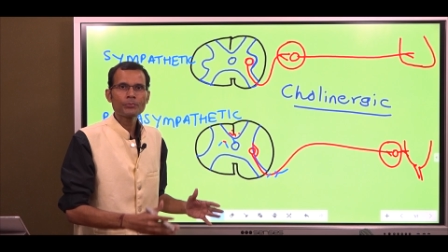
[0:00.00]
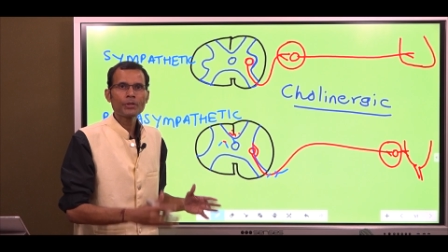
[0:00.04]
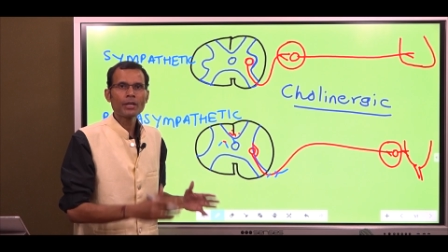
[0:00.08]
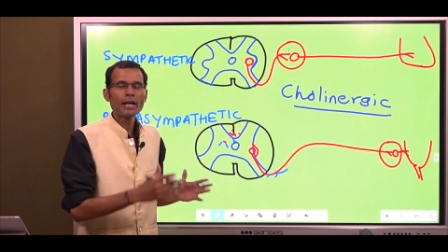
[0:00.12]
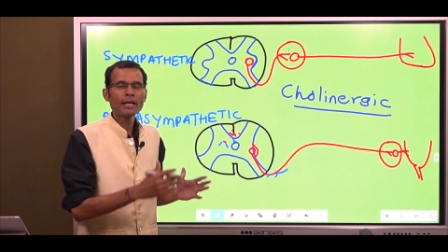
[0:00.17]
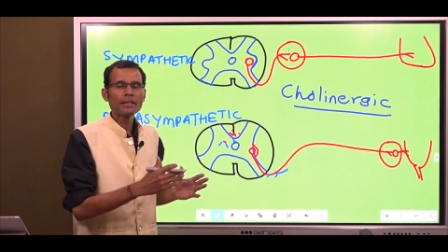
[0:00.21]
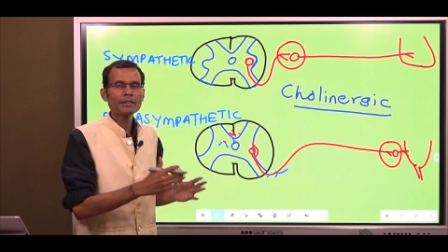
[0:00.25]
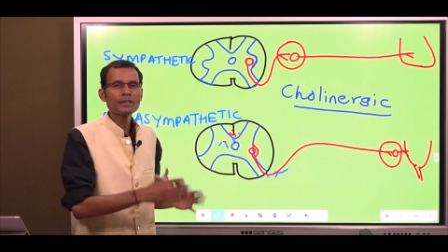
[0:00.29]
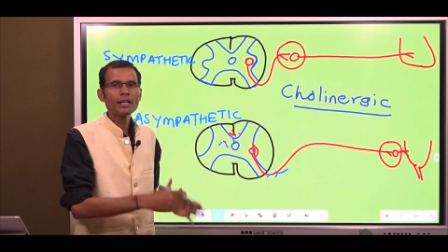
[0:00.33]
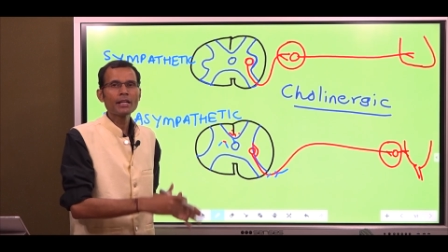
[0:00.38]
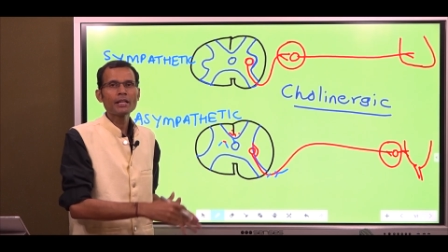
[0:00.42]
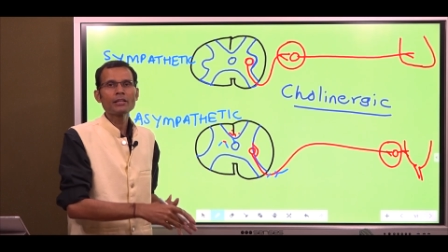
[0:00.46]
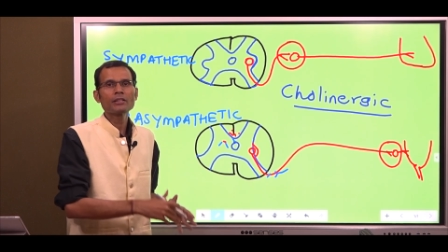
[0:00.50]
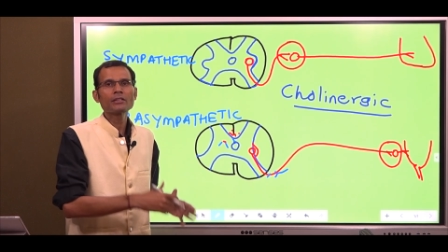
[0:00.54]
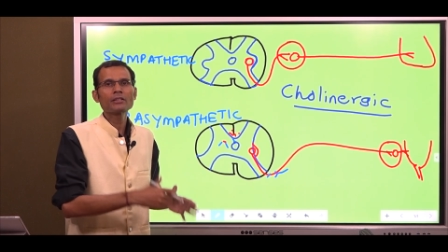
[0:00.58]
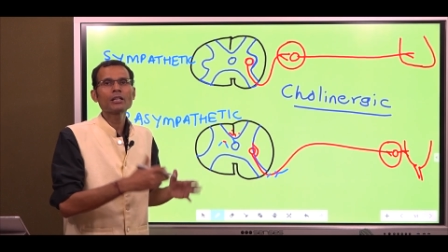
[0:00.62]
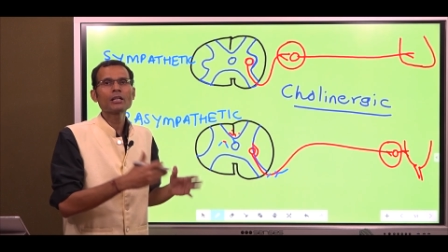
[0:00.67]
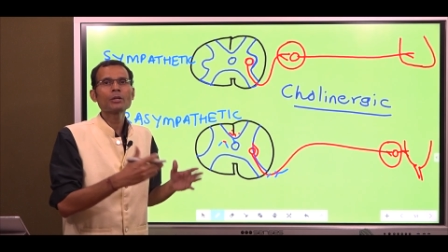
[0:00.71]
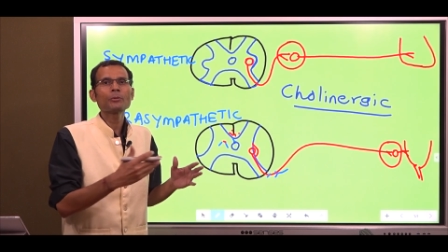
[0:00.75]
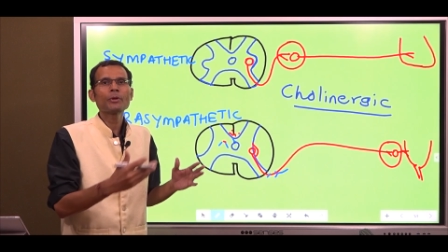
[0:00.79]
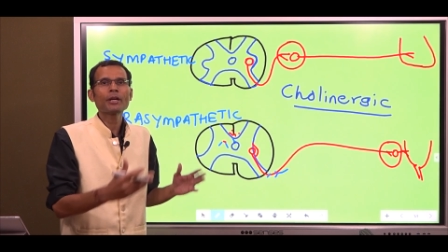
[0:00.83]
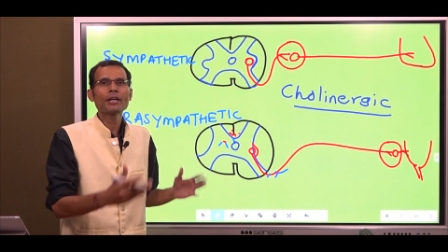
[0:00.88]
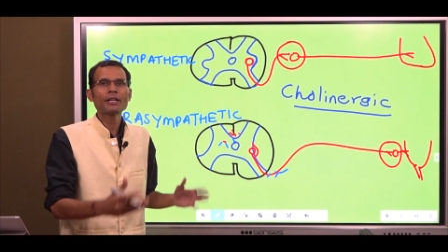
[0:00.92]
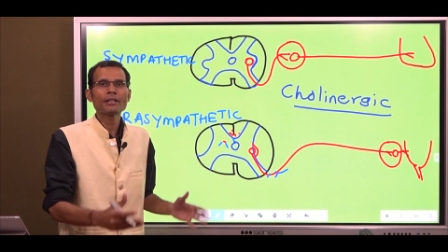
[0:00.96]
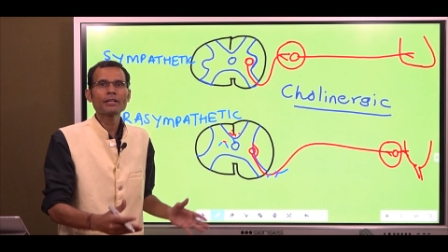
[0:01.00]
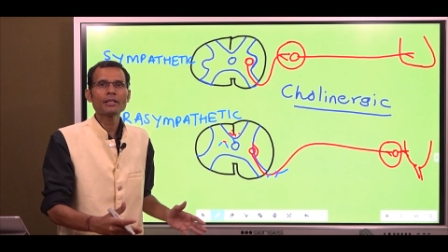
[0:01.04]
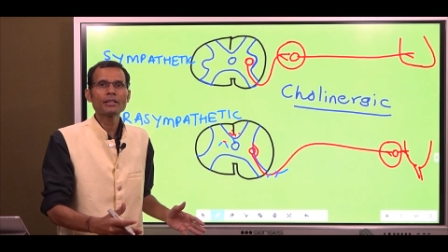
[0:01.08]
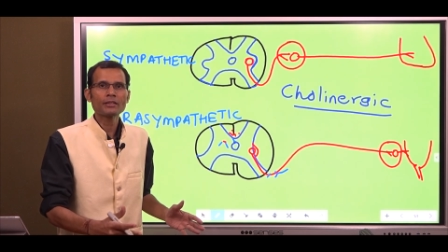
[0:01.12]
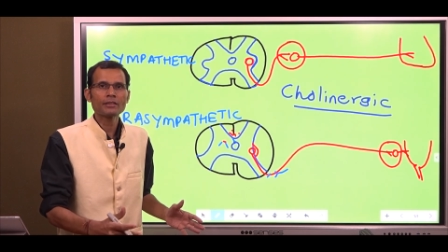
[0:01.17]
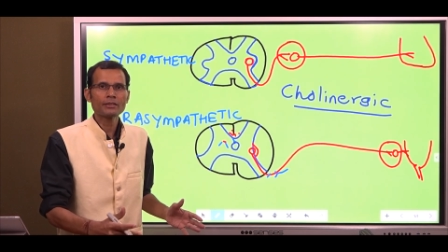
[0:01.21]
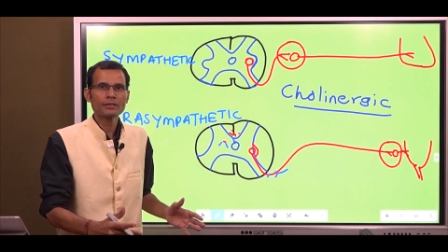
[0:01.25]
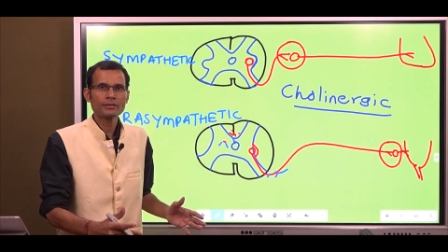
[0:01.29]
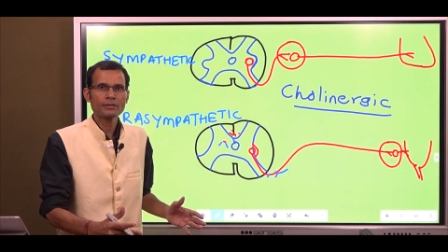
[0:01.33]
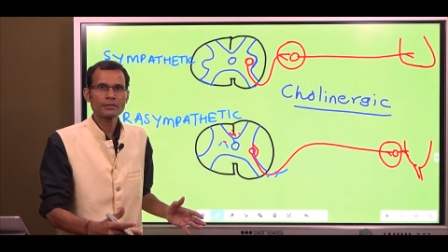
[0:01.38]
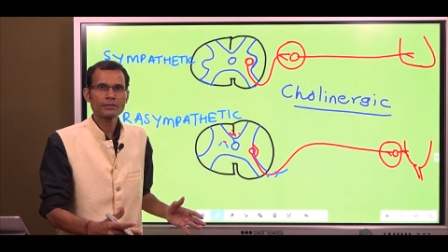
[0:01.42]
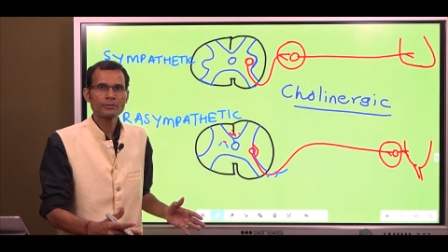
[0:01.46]
at their nerve
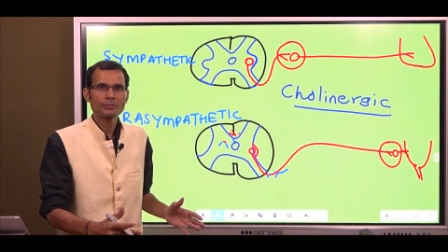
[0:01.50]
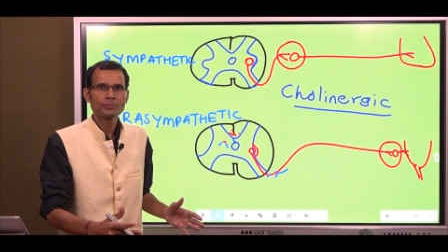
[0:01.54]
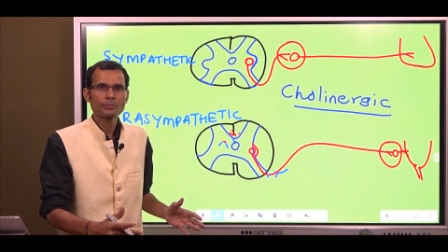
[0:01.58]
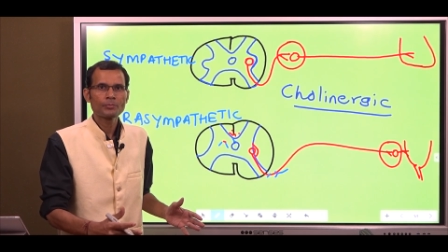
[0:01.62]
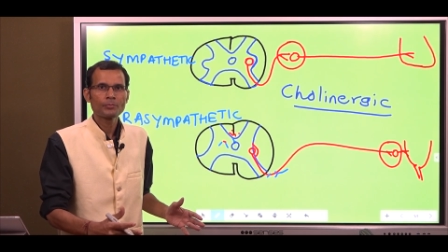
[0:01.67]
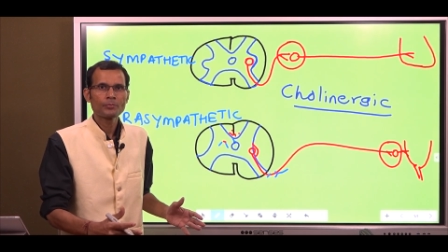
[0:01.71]
endings